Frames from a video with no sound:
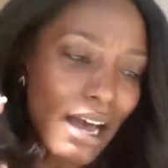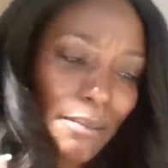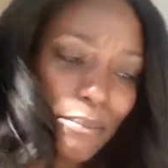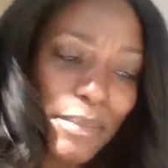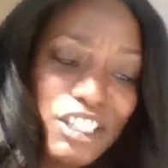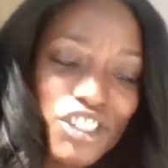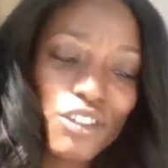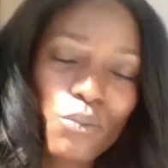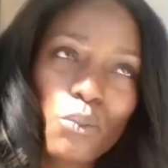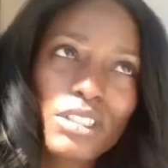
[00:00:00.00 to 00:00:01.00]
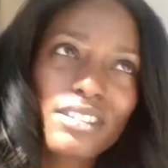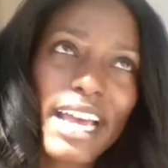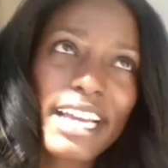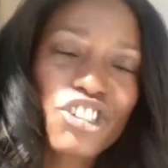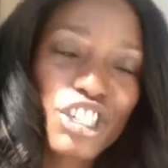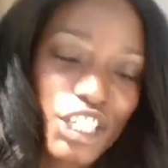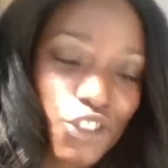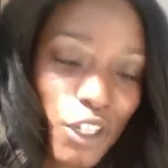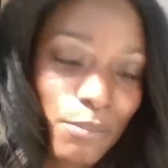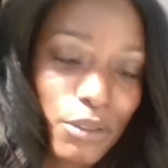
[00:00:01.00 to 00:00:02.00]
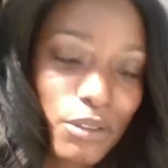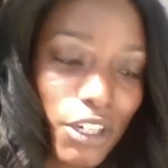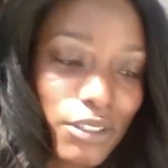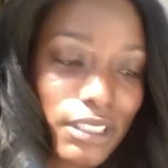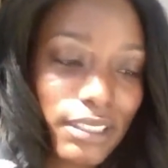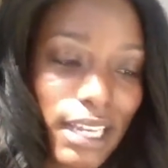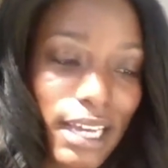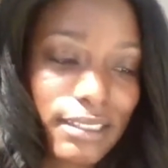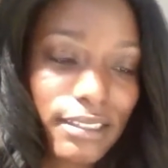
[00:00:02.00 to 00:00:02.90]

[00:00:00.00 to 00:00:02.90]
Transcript: mentioned was that she attributes her success